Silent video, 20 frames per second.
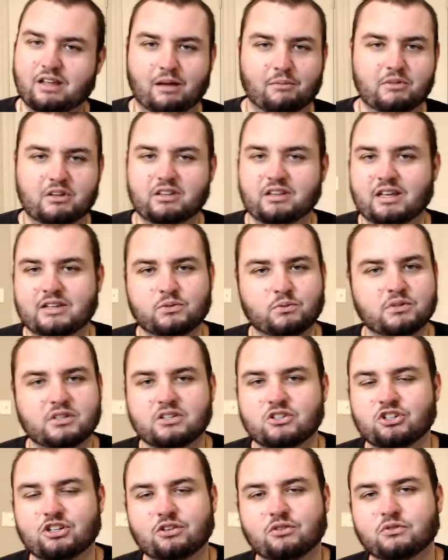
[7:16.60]
I mean, that's what
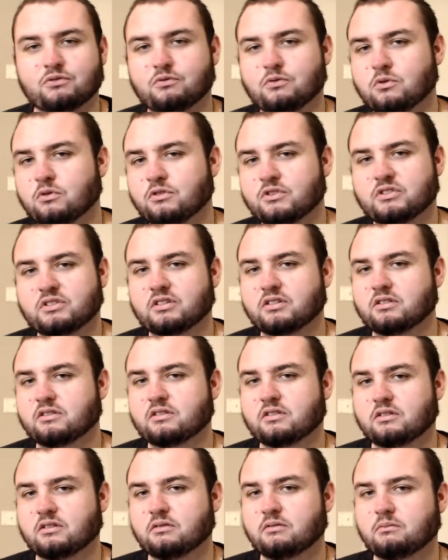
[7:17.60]
this channel's for, is
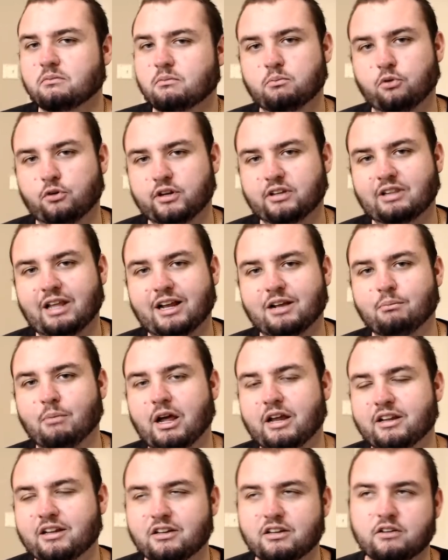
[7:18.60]
to bring
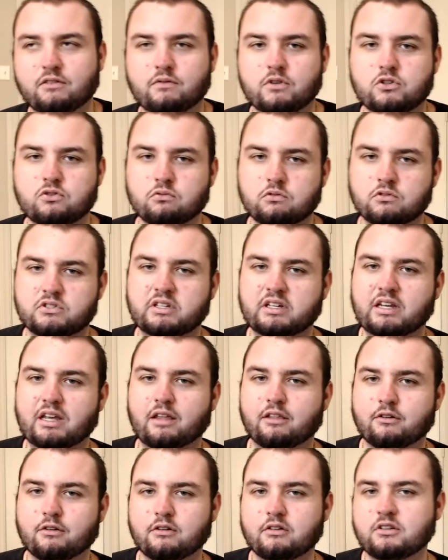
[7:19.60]
like-minded individuals
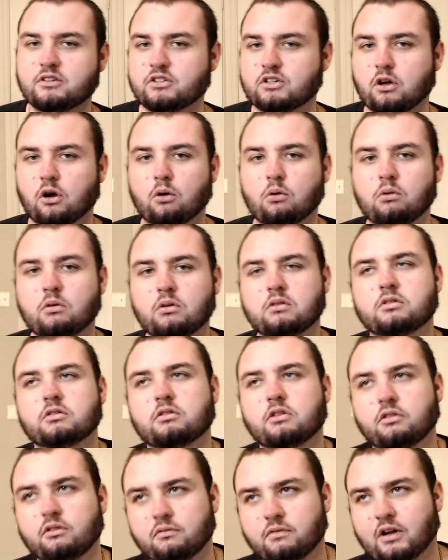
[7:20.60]
together. So
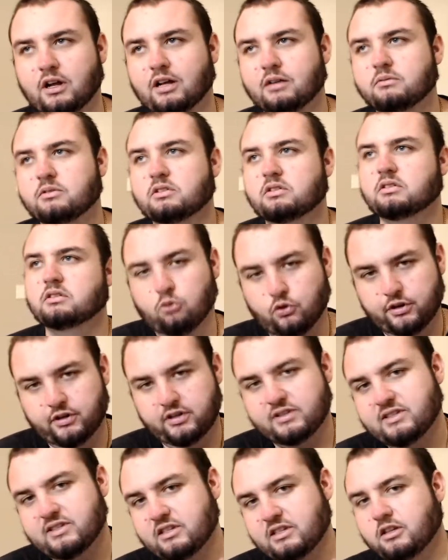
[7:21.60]
you know the vibes. Boy
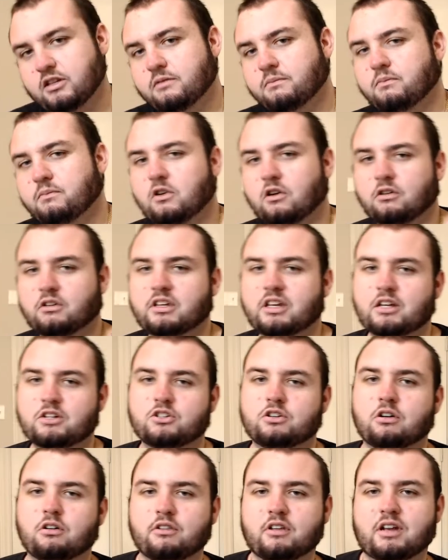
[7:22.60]
Unseen, I'll
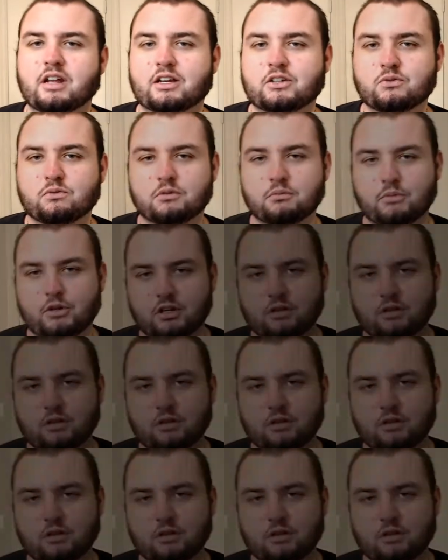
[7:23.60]
catch y'all on the next one,